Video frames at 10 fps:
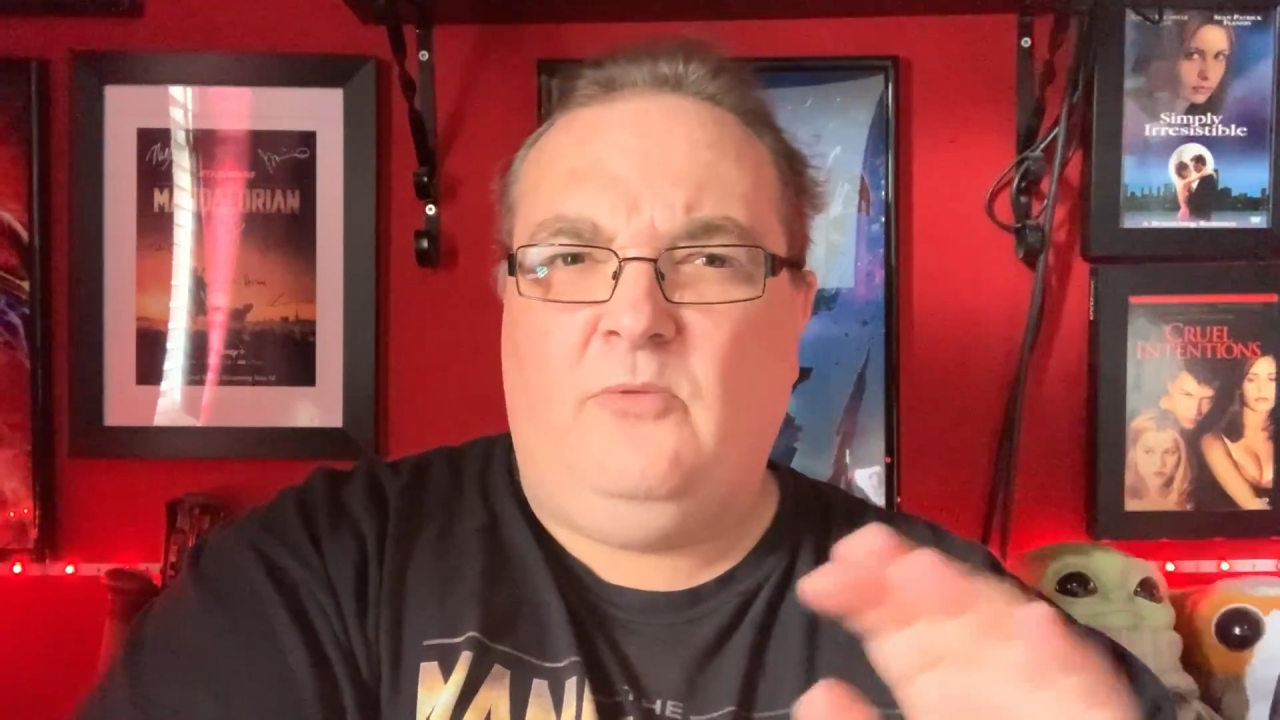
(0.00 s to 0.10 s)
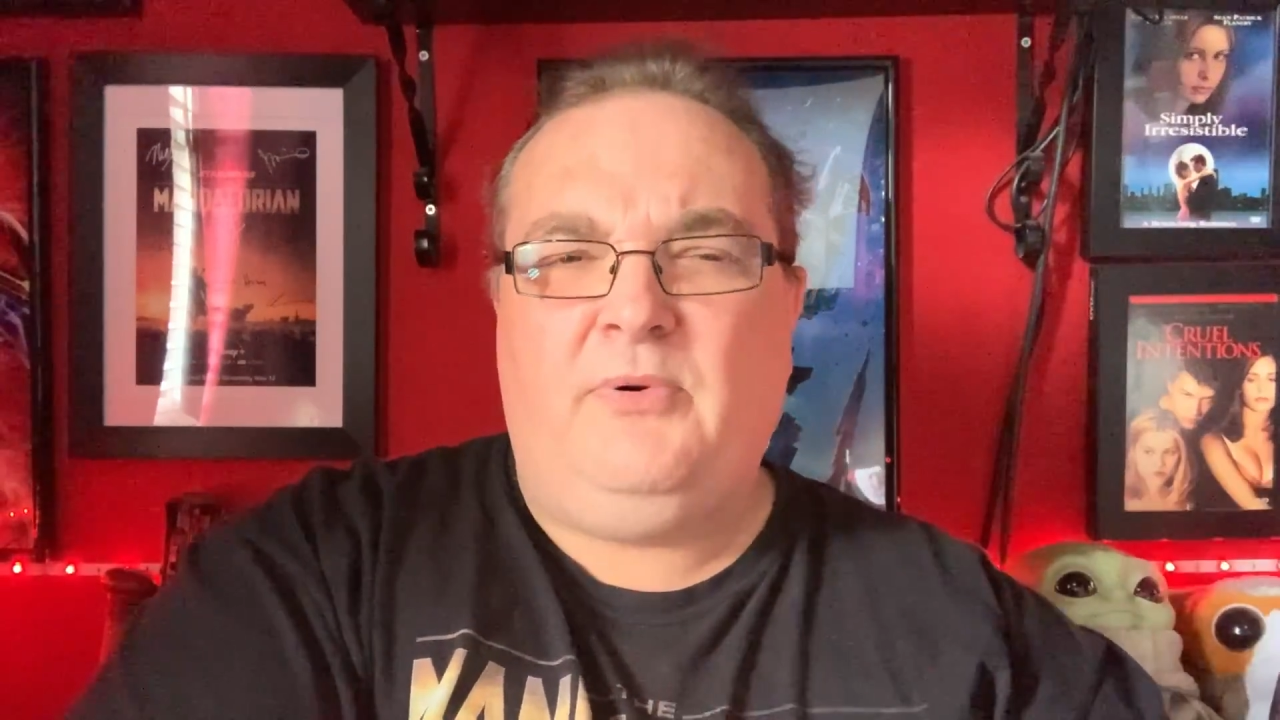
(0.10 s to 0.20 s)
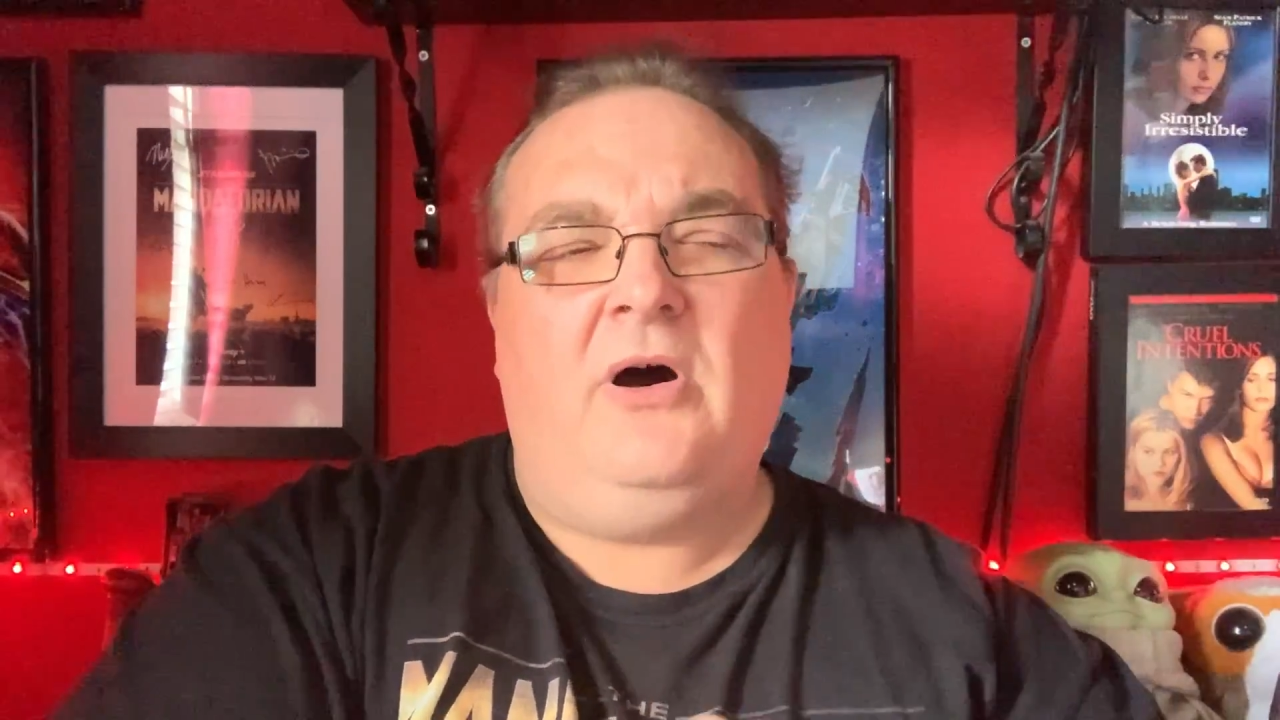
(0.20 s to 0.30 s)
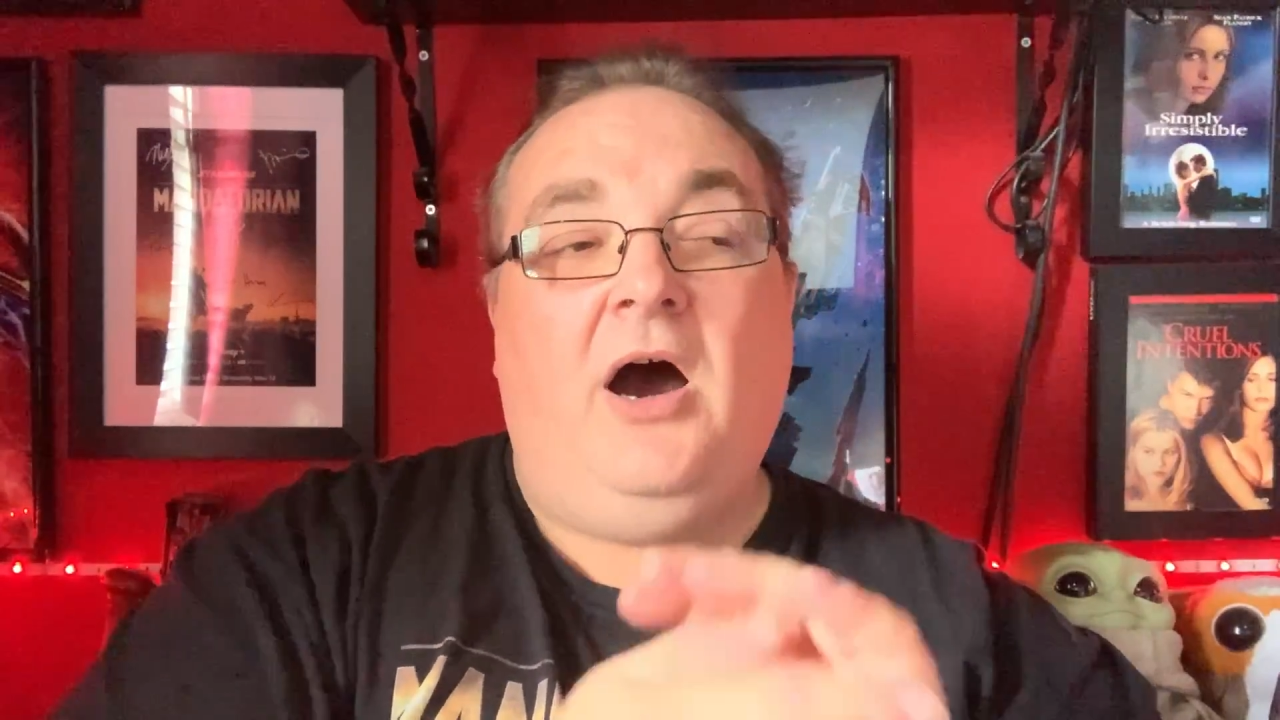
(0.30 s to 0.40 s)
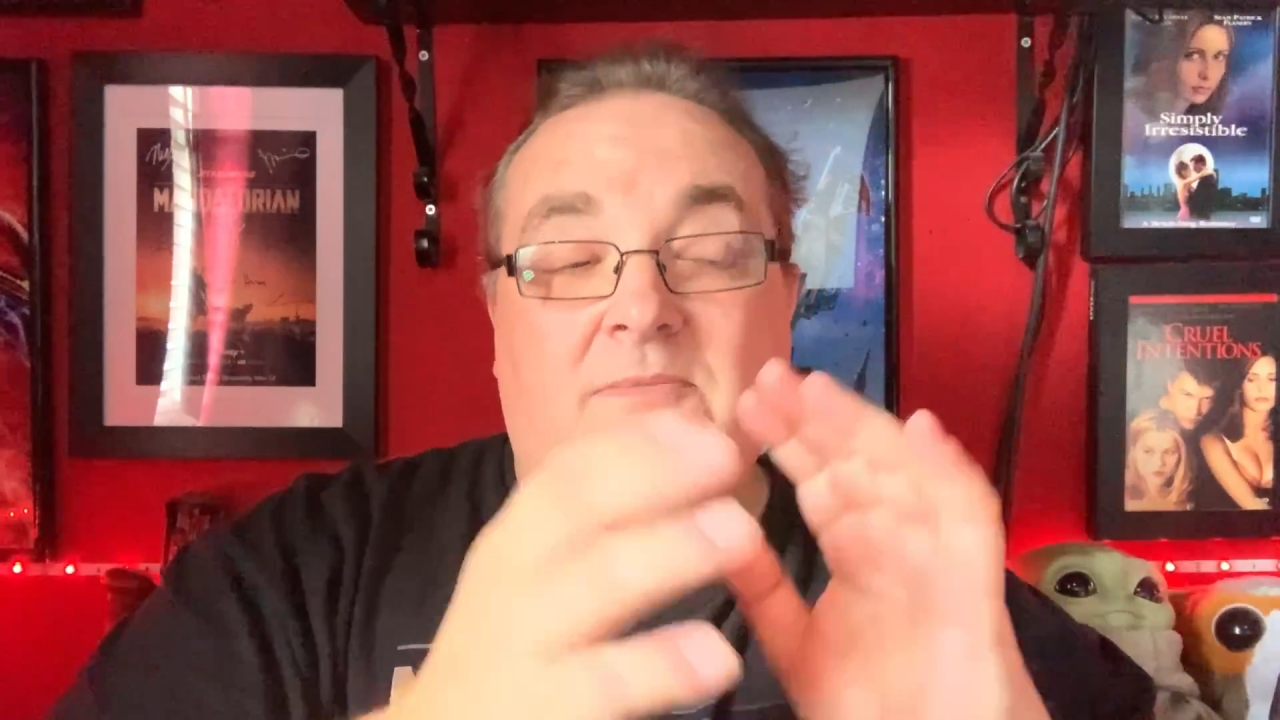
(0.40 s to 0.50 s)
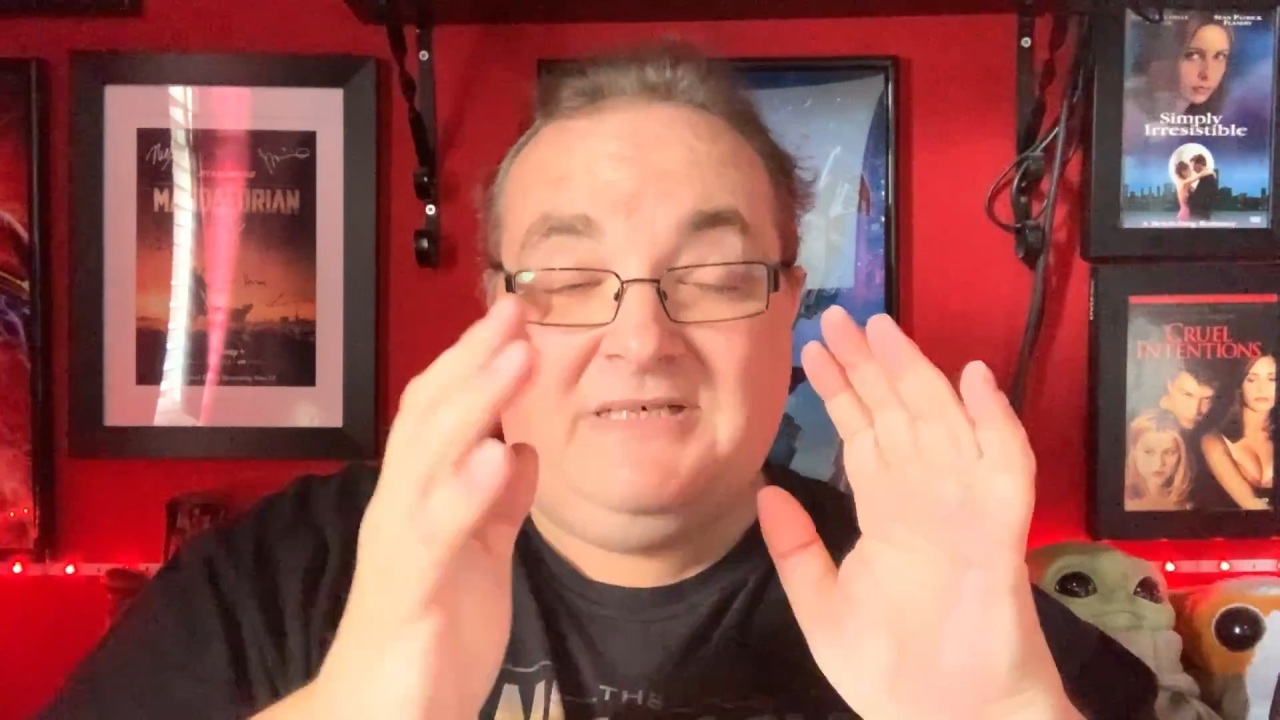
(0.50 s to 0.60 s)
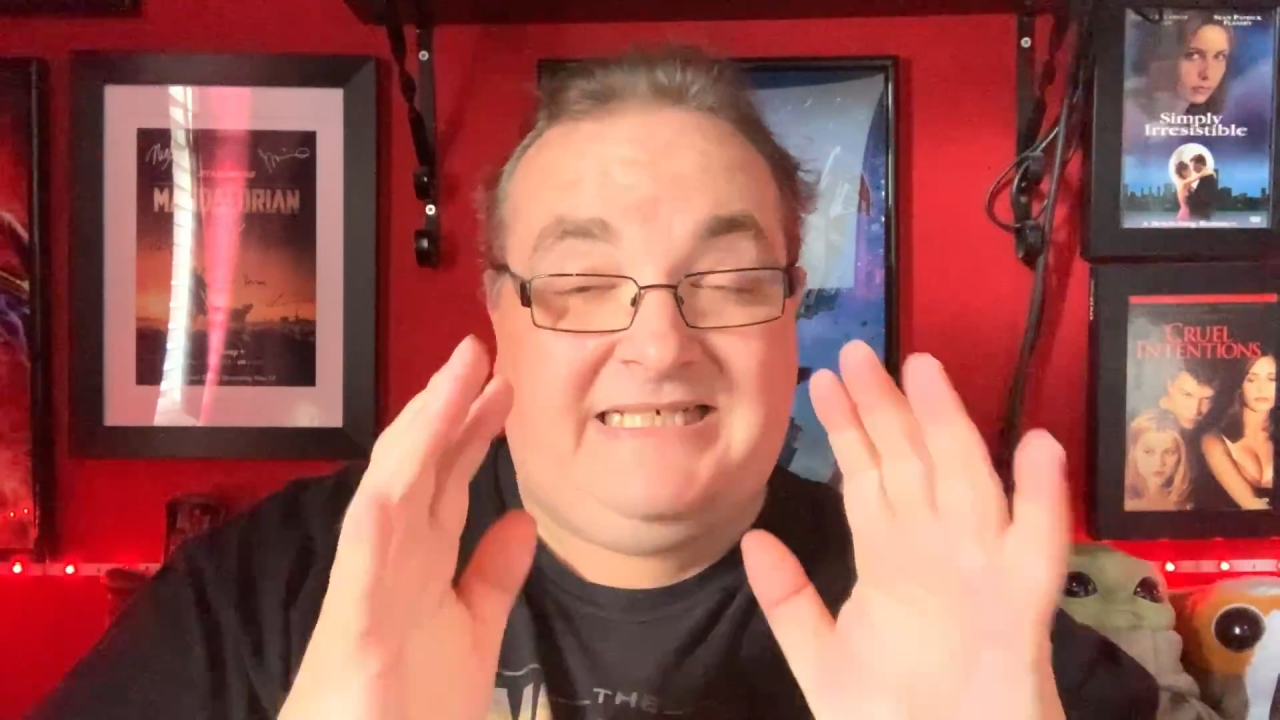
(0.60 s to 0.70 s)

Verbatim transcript: but I'm